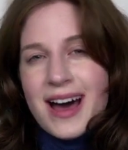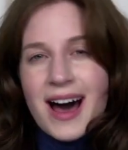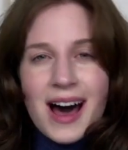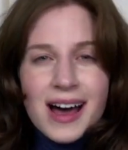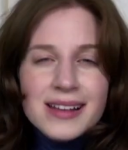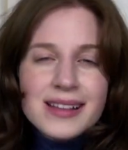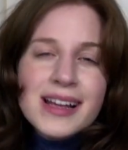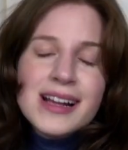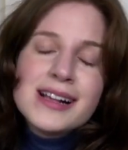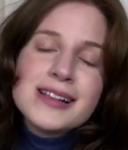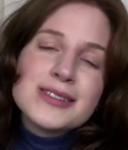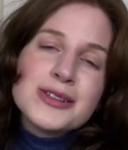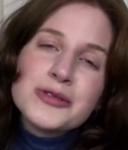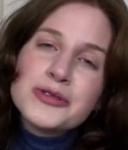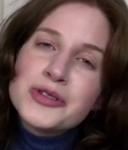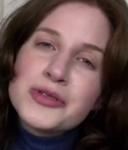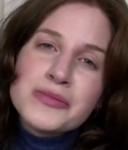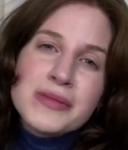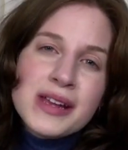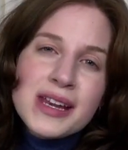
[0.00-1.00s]
Unlike
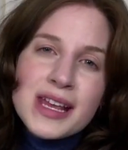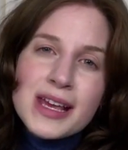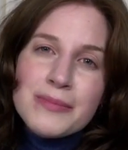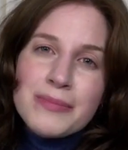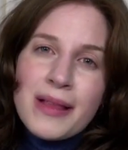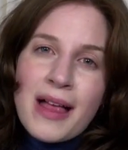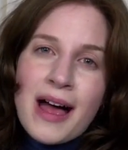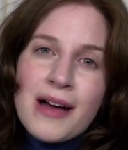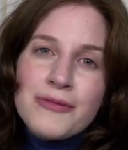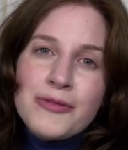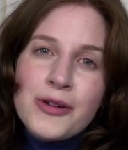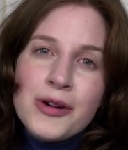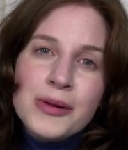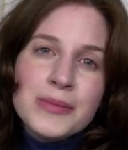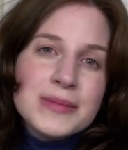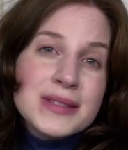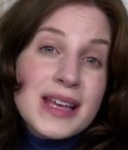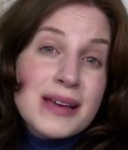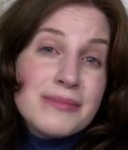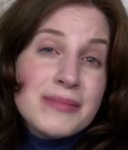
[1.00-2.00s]
social media
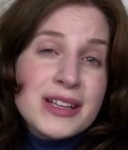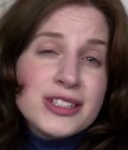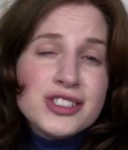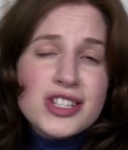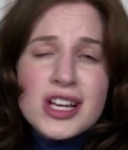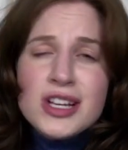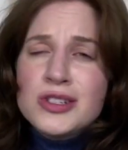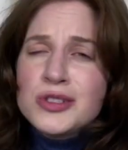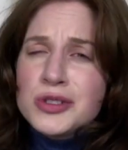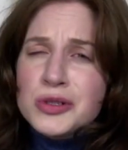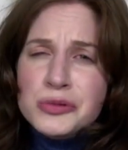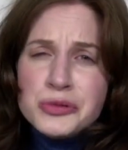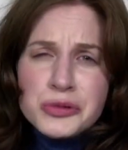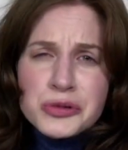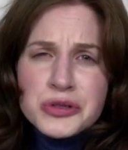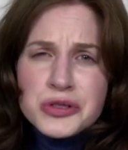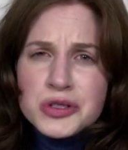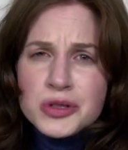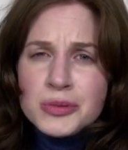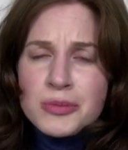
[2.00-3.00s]
platforms that may change the
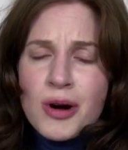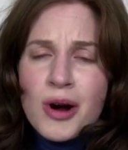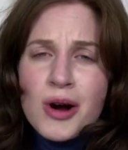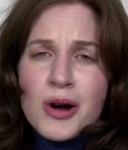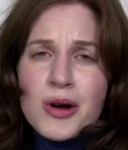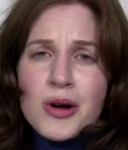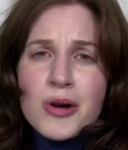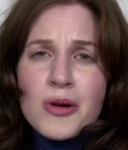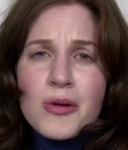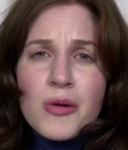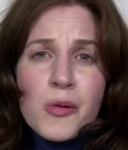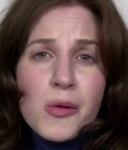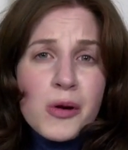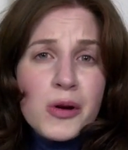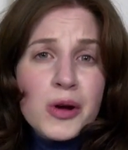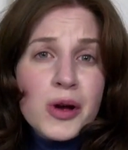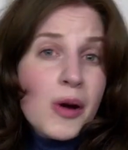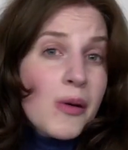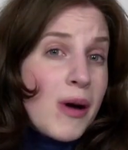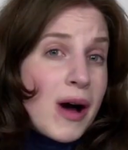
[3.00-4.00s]
rules tomorrow or
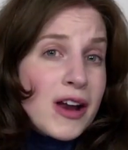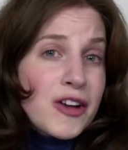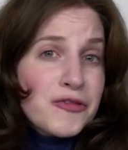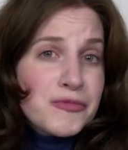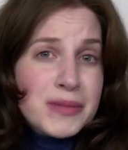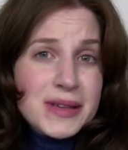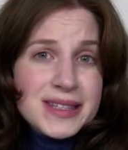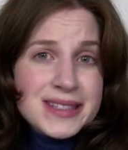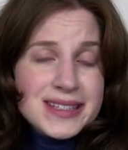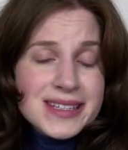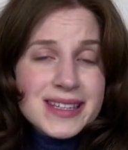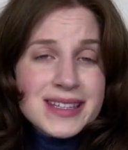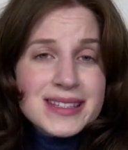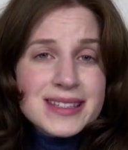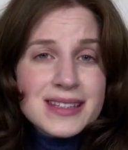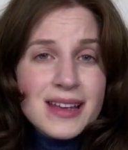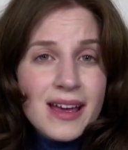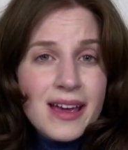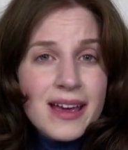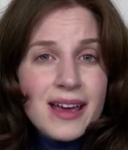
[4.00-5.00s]
go out of
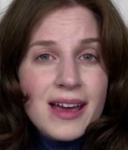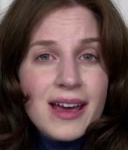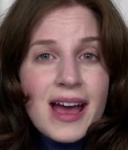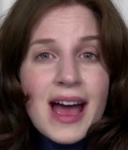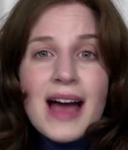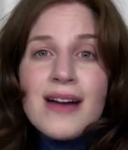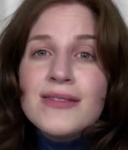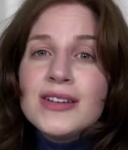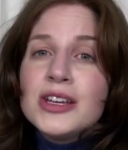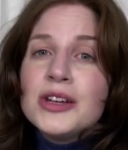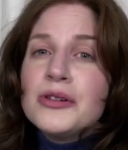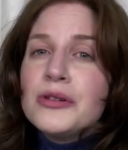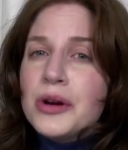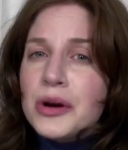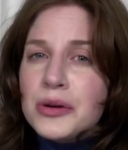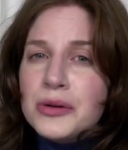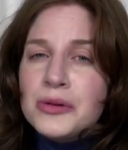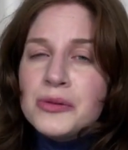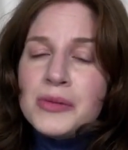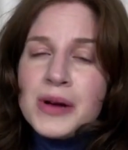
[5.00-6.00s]
business, having your
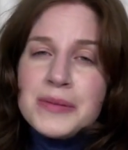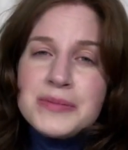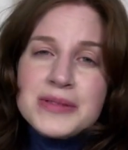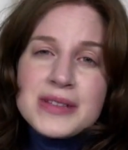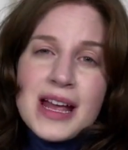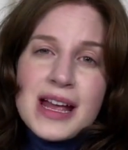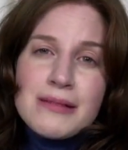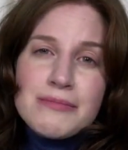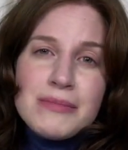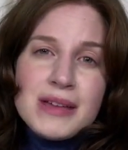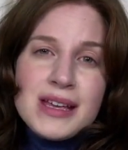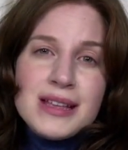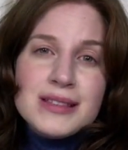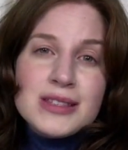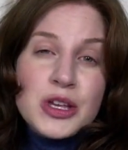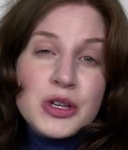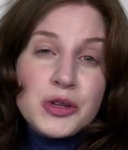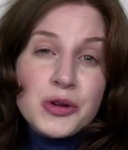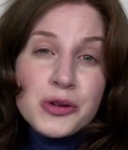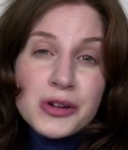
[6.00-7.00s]
own website means
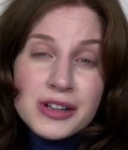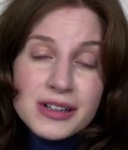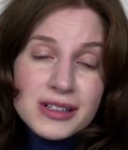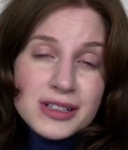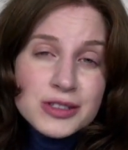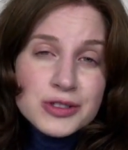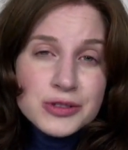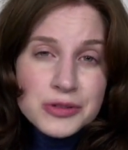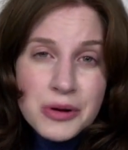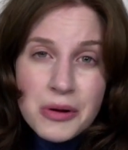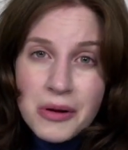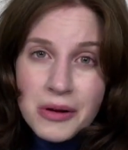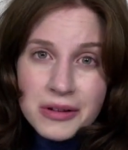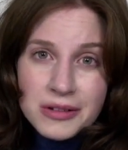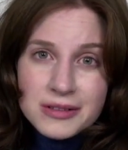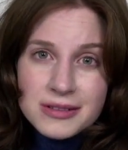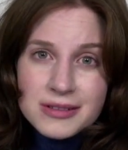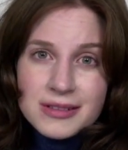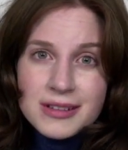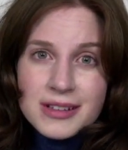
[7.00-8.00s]
you're in
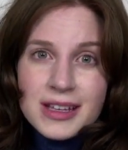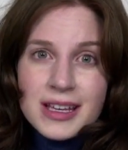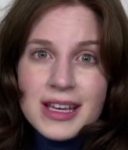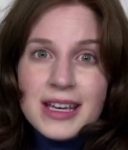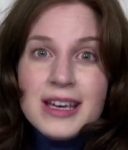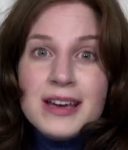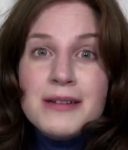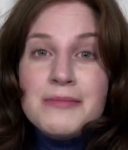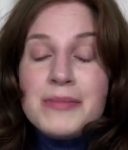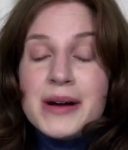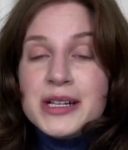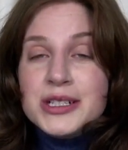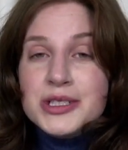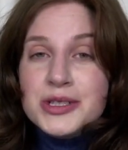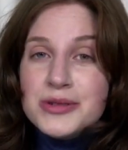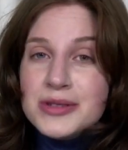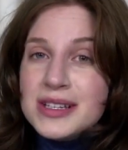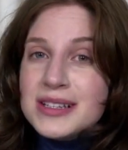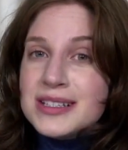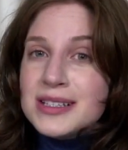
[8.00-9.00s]
control. By
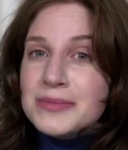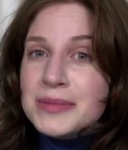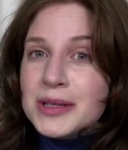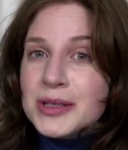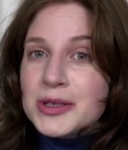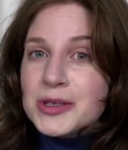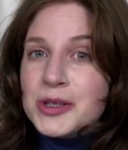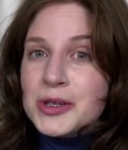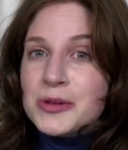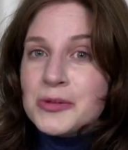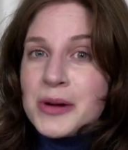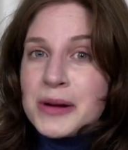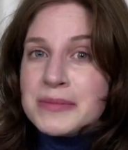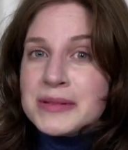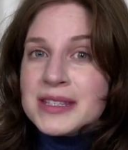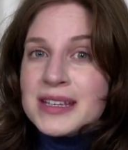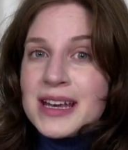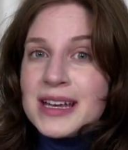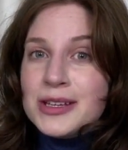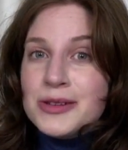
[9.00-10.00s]
choosing to build your
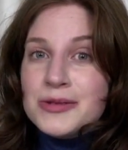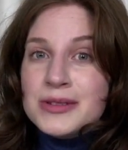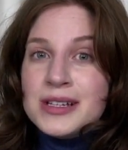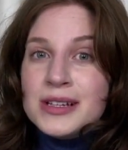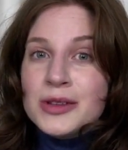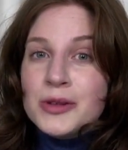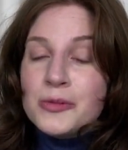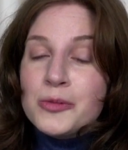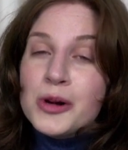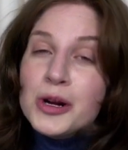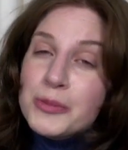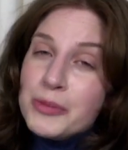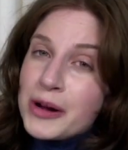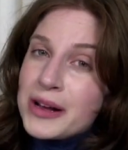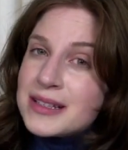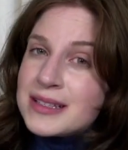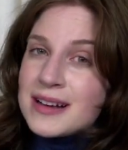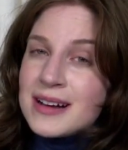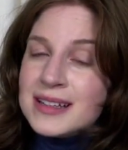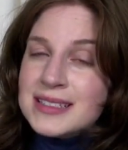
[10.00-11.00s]
website using the
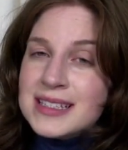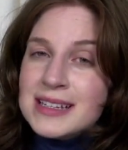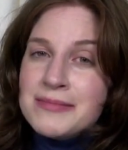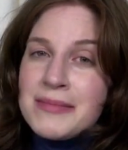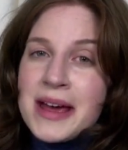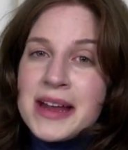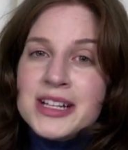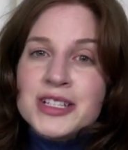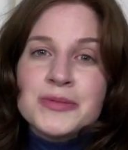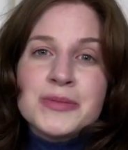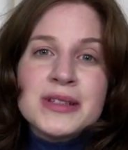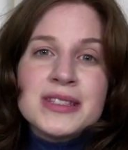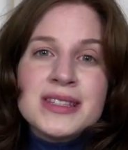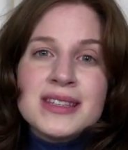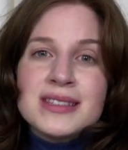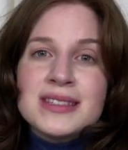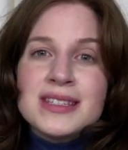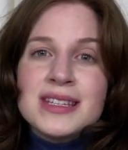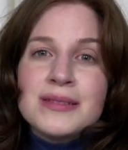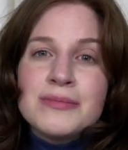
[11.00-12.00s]
WordPress content management
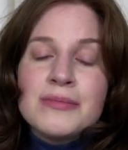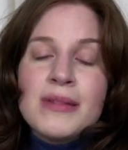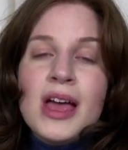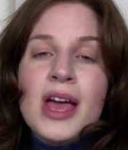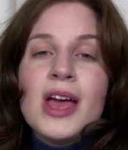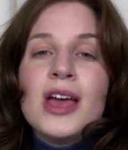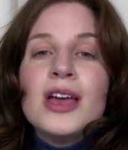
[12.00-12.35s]
system,